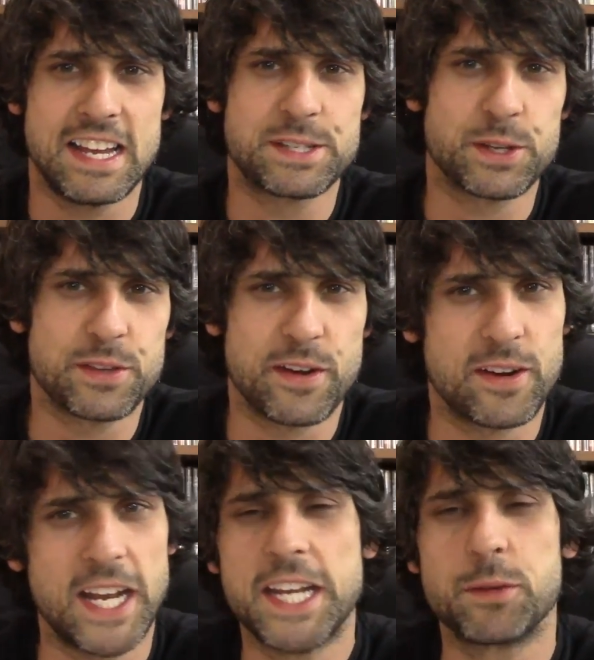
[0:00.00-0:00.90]
until the
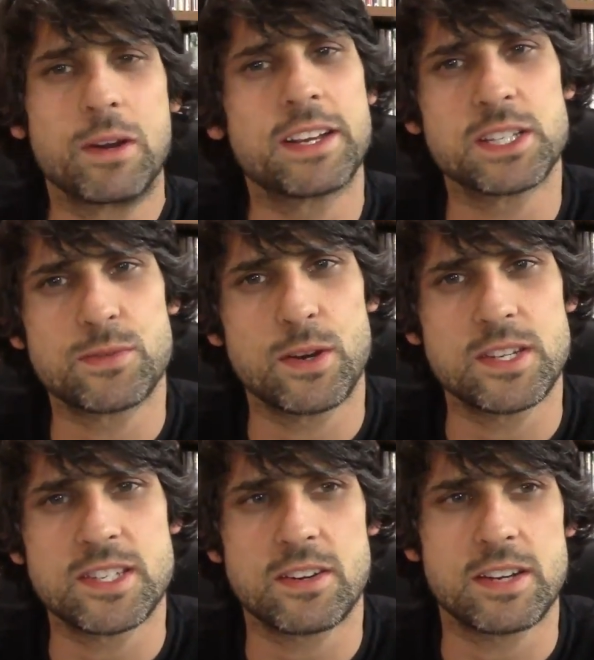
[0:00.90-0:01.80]
very ending where it gets
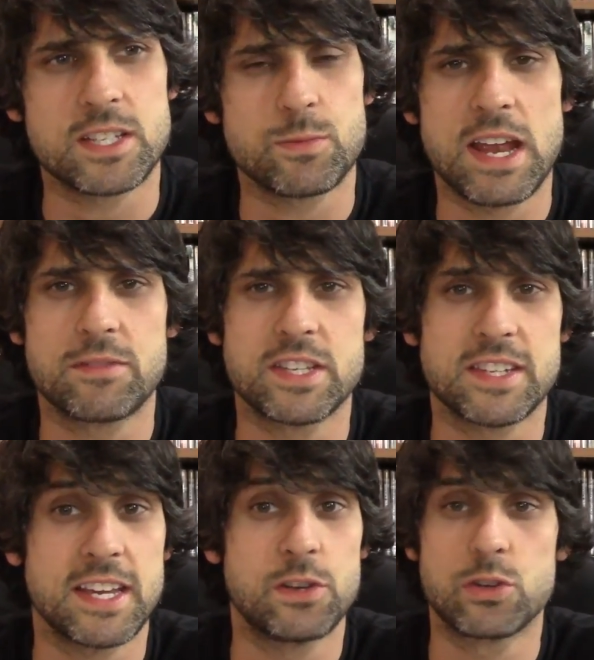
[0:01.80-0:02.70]
very serious. We have this
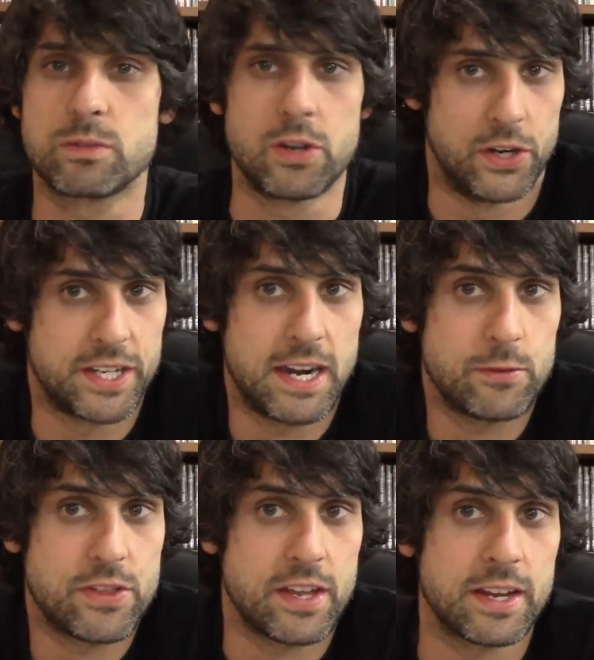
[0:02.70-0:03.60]
kid who's good at
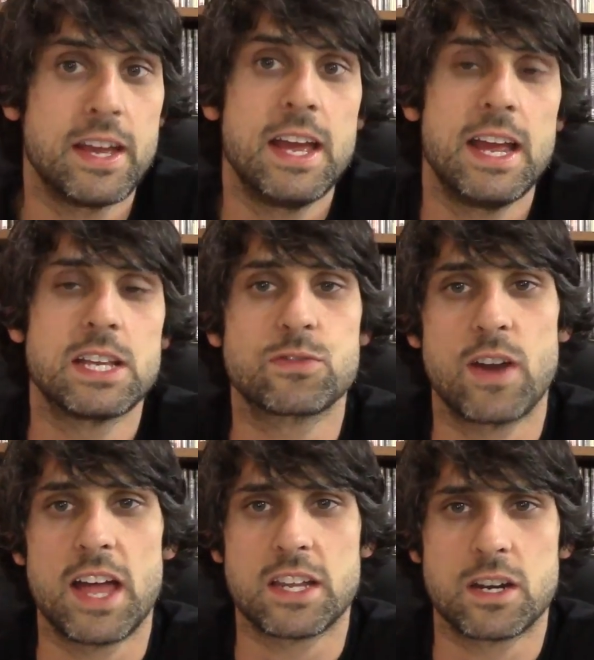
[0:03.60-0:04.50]
everything. His
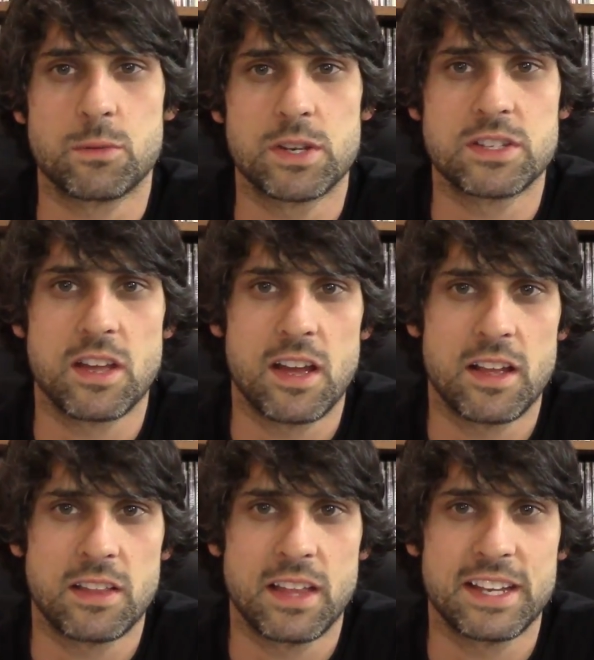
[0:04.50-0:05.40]
father was
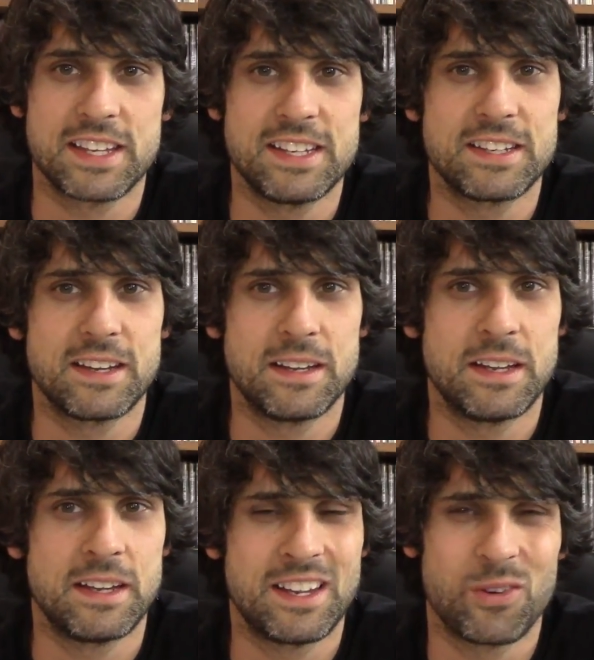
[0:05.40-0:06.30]
uh, like
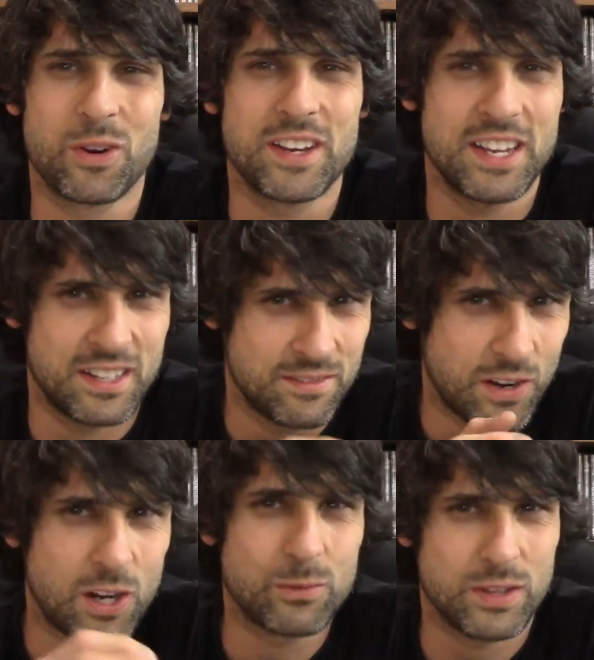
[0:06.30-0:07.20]
he uh, or
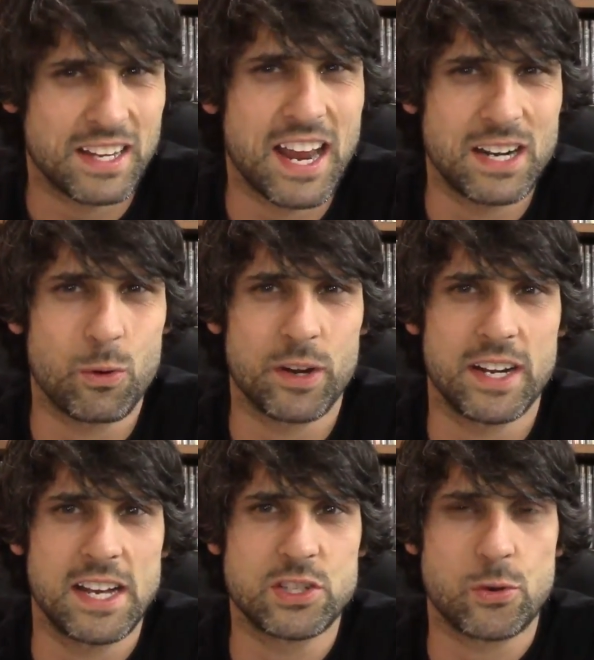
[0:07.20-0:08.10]
involved with like kind of
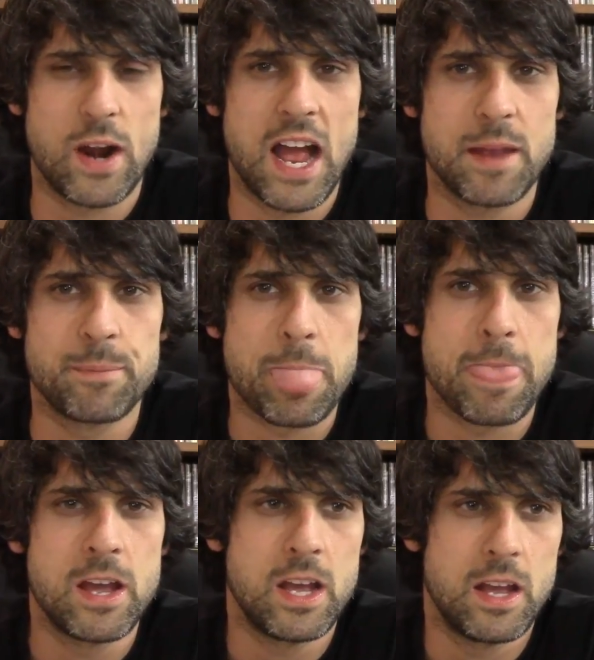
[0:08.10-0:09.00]
organized crime,
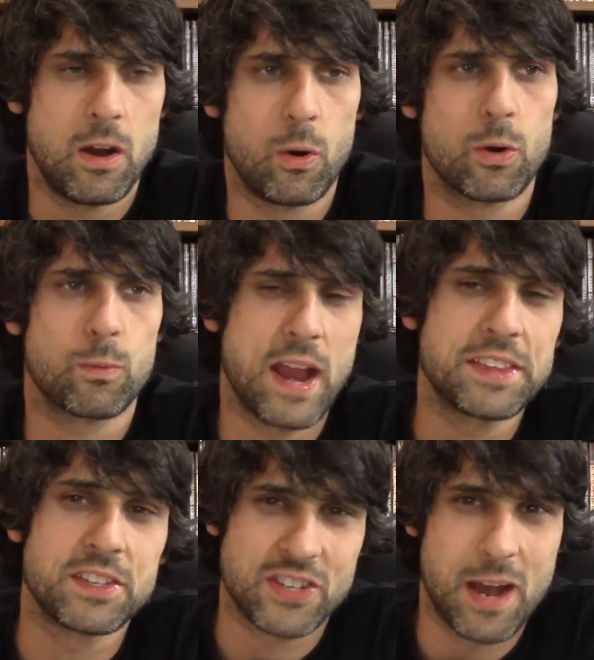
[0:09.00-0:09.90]
or
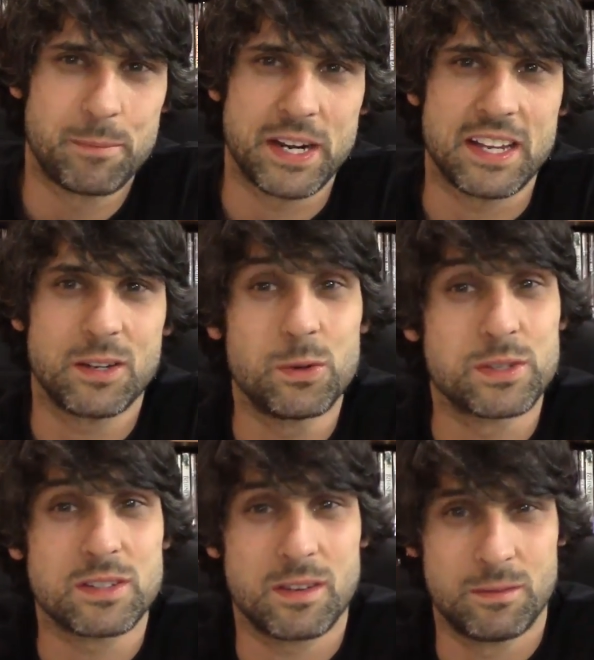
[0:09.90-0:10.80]
ran this company who
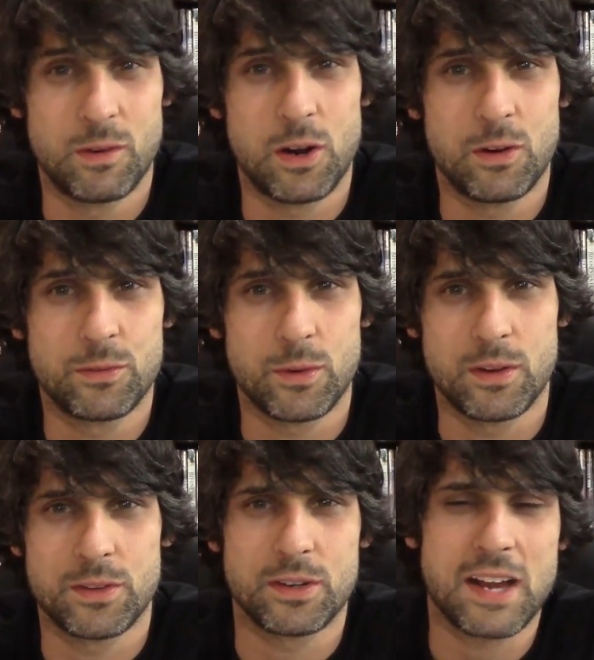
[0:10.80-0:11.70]
was involved.
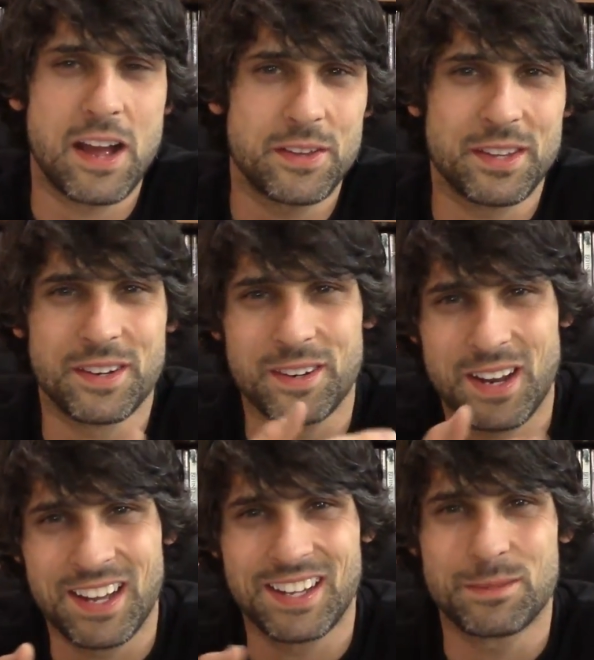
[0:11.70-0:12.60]
Uh, their count their
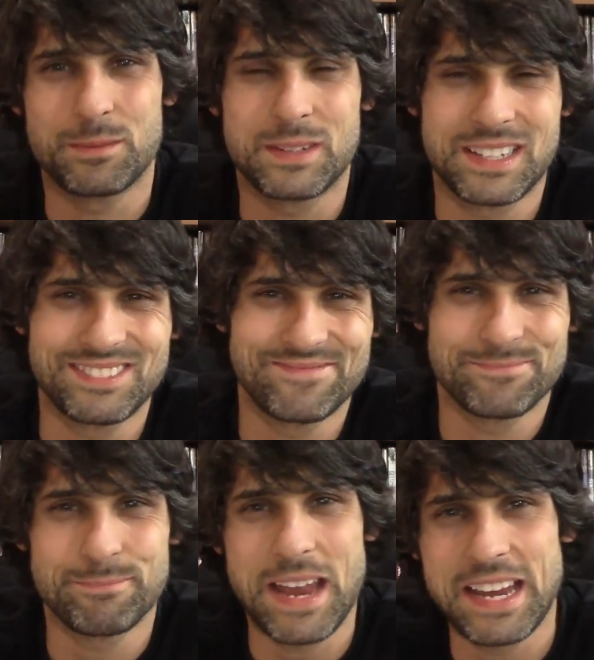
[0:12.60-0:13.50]
uh,
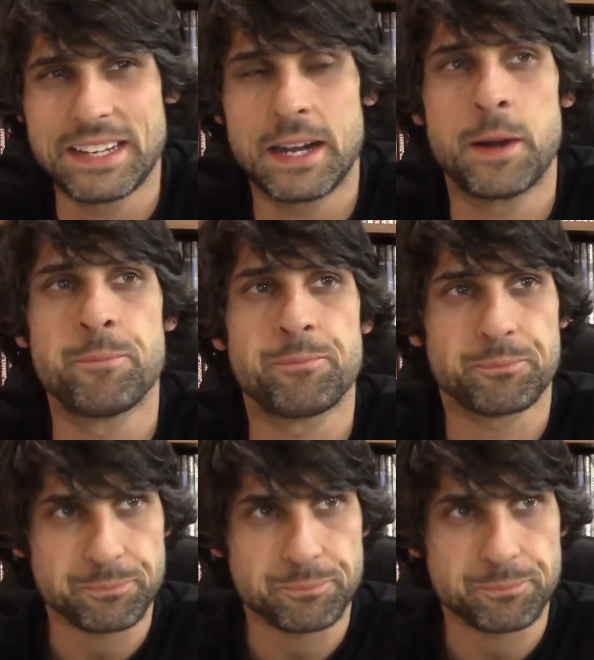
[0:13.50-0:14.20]
main um,